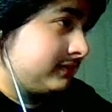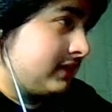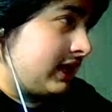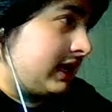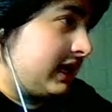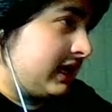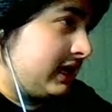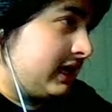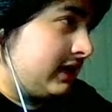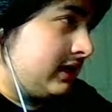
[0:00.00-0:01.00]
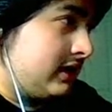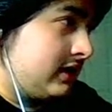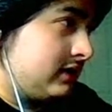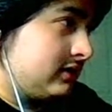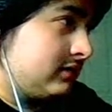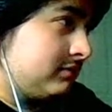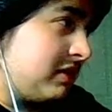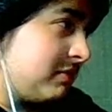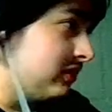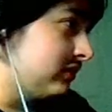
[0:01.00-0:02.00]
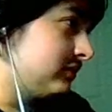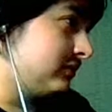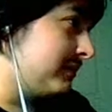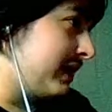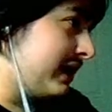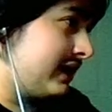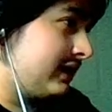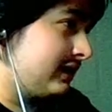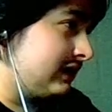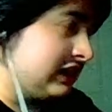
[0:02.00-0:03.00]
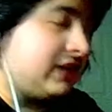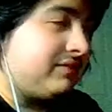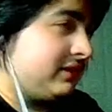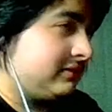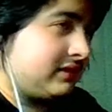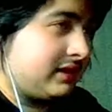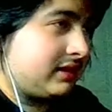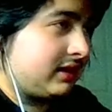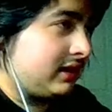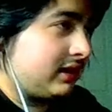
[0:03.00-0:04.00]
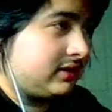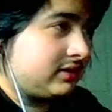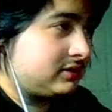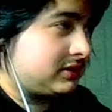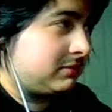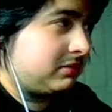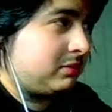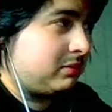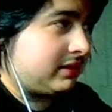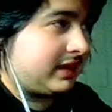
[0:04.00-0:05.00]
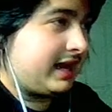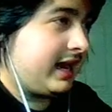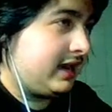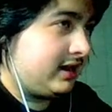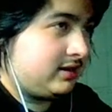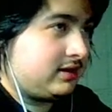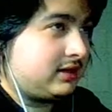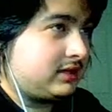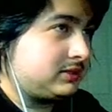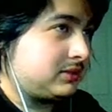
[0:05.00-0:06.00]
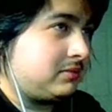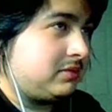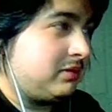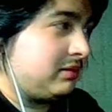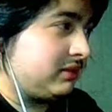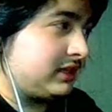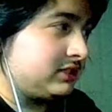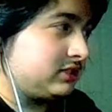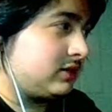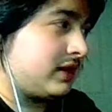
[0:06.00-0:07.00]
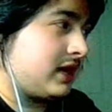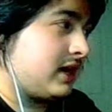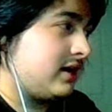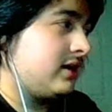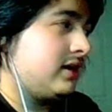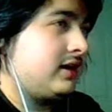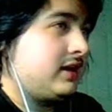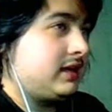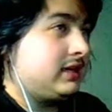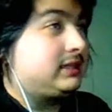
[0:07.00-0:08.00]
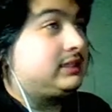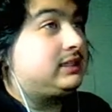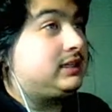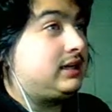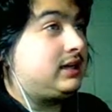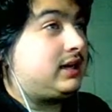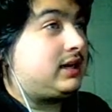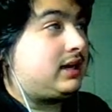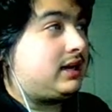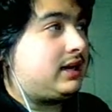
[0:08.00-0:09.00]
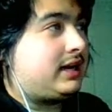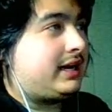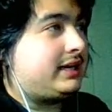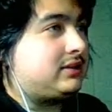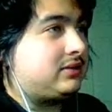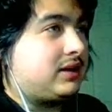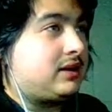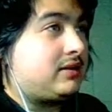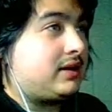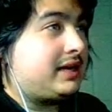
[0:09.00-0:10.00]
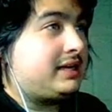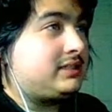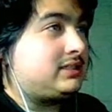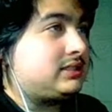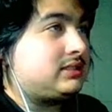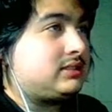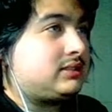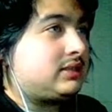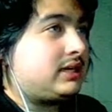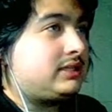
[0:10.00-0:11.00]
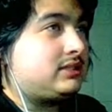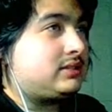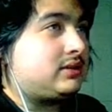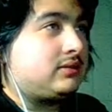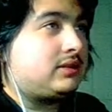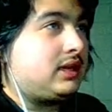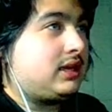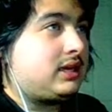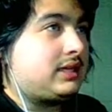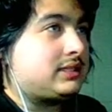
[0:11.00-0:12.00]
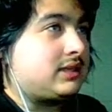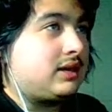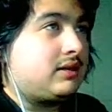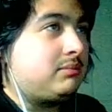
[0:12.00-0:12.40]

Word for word: And people might love it, and then there's gonna be people that hate it, and there's gonna be people that just don't care. Uh, I don't know. I just I just don't think it's gonna